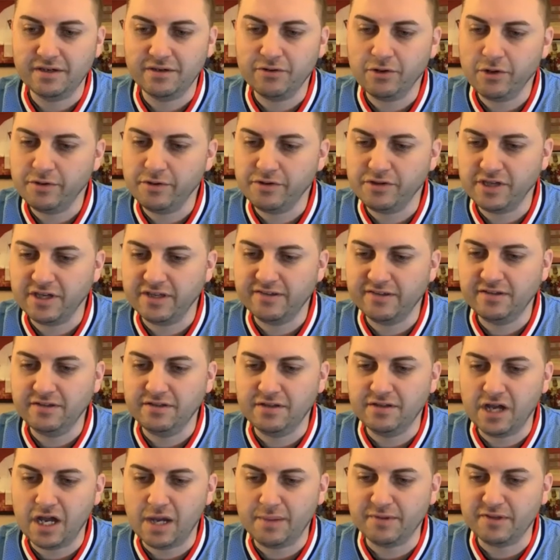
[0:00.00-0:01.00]
agree with you. I see
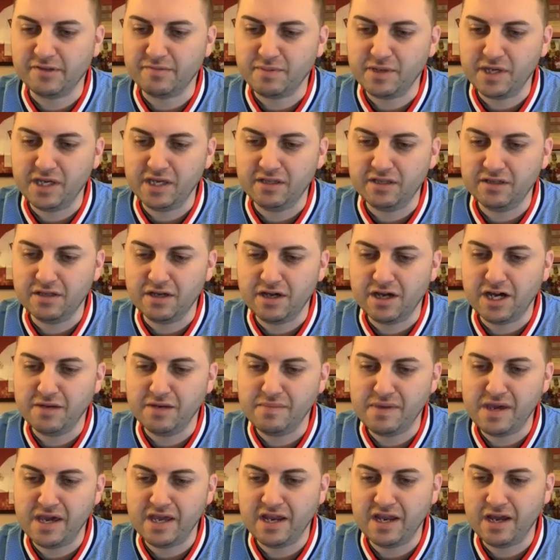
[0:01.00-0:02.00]
Thomas being the
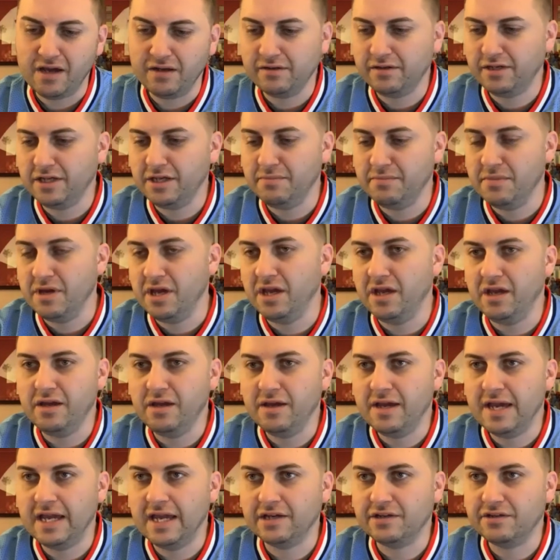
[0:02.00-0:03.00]
odd man out, and he
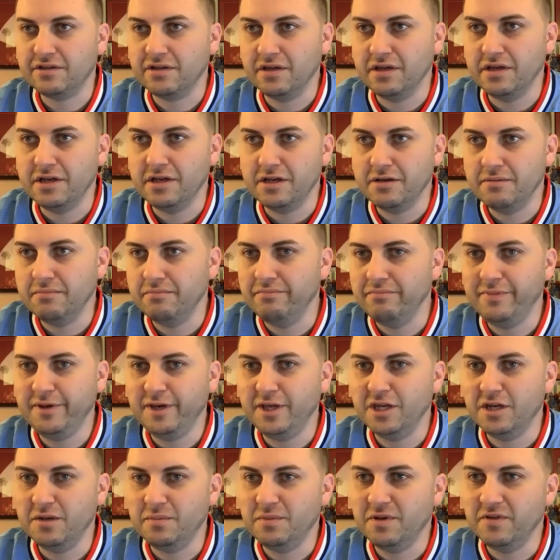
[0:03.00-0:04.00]
may actually end up
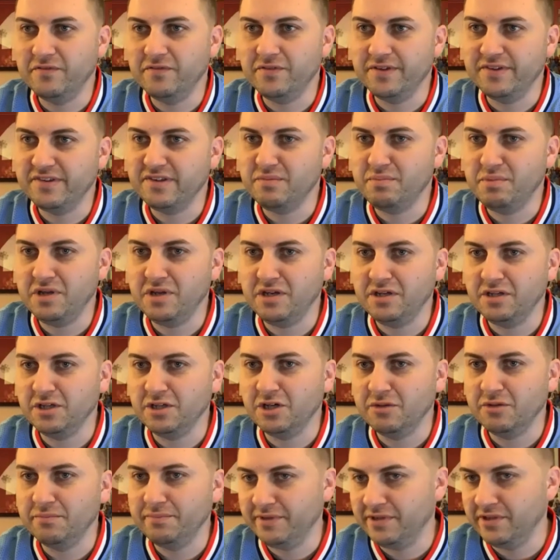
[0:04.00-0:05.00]
being in Memphis, depending
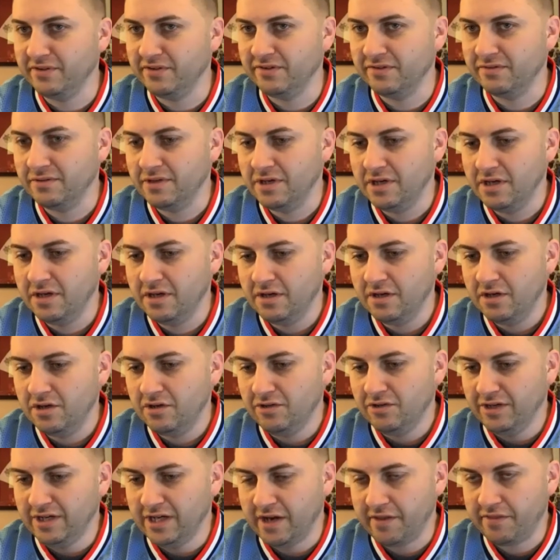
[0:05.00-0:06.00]
on, because
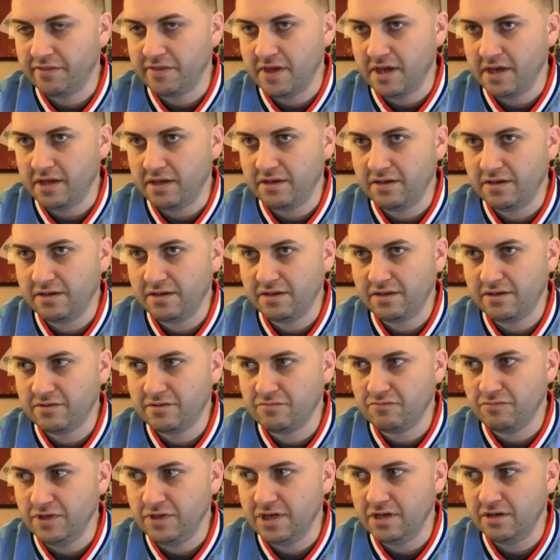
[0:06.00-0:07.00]
you got to think,
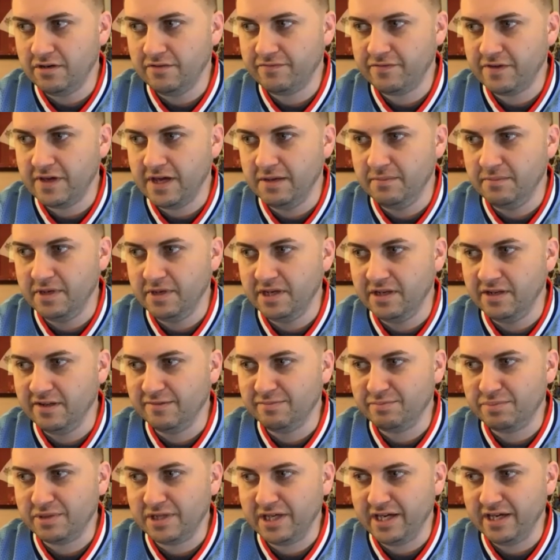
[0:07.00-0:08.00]
if Edmund
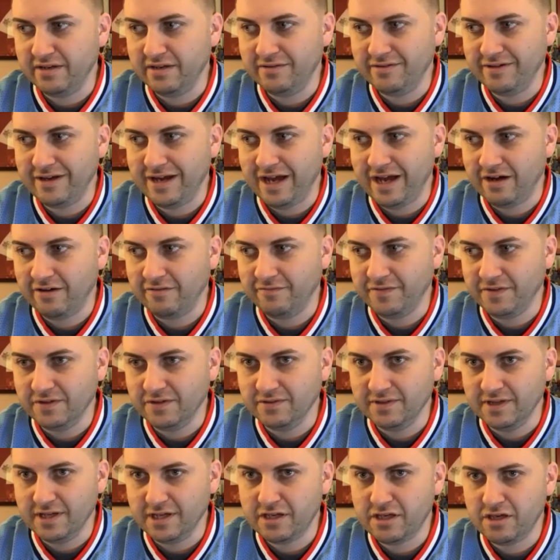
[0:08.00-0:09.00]
is playing
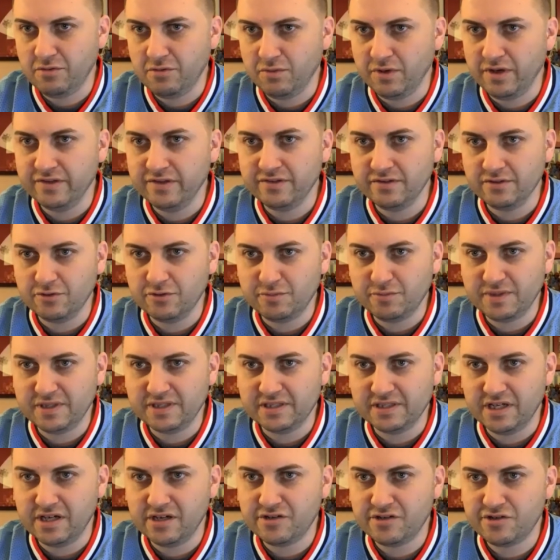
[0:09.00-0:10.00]
outfield like he was a little bit
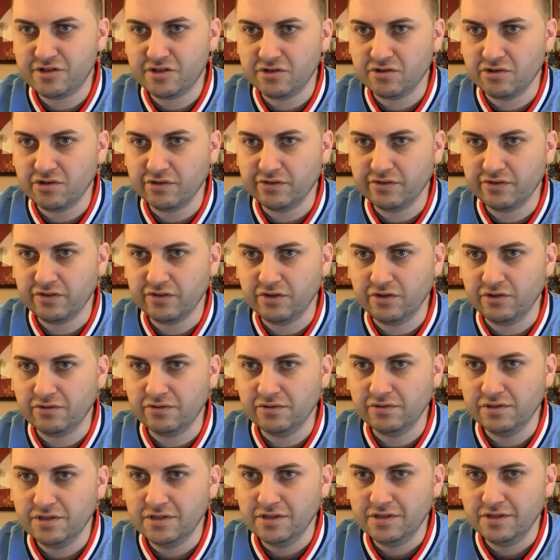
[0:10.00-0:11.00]
last year, also,
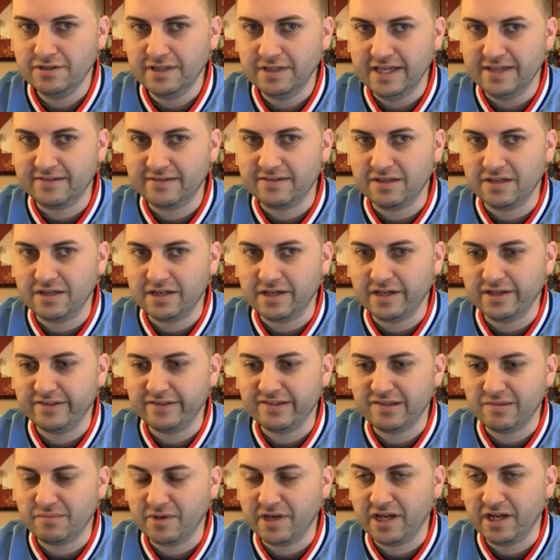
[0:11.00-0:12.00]
that's going to cut
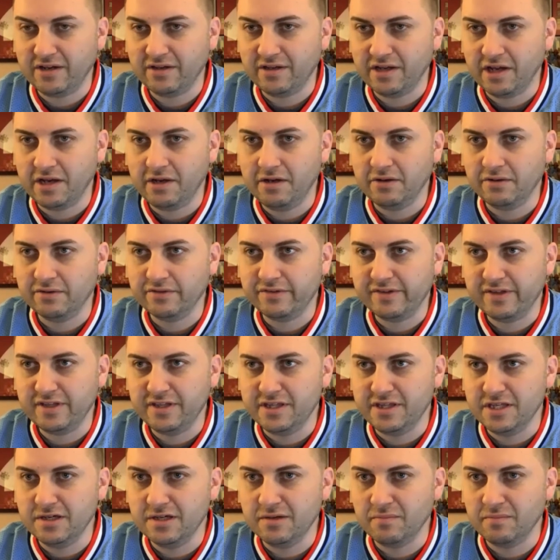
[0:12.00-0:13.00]
someone out. And I don't see
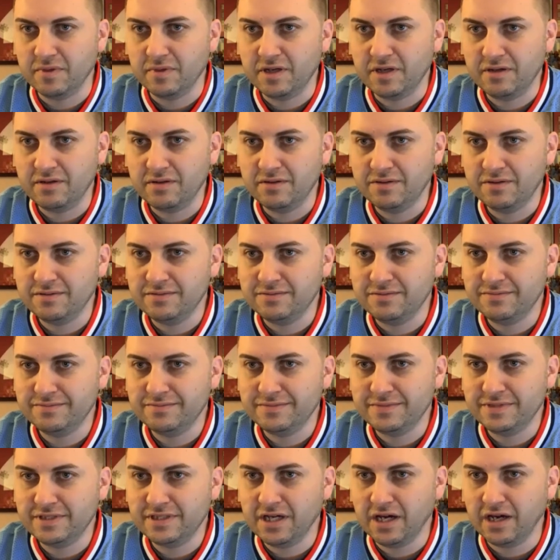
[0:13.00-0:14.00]
them
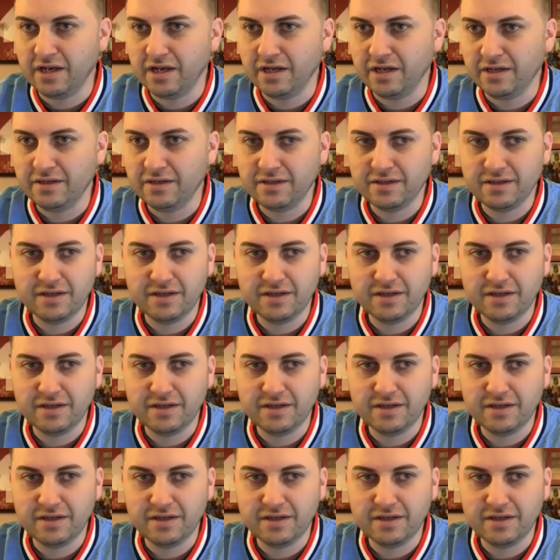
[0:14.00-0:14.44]
cutting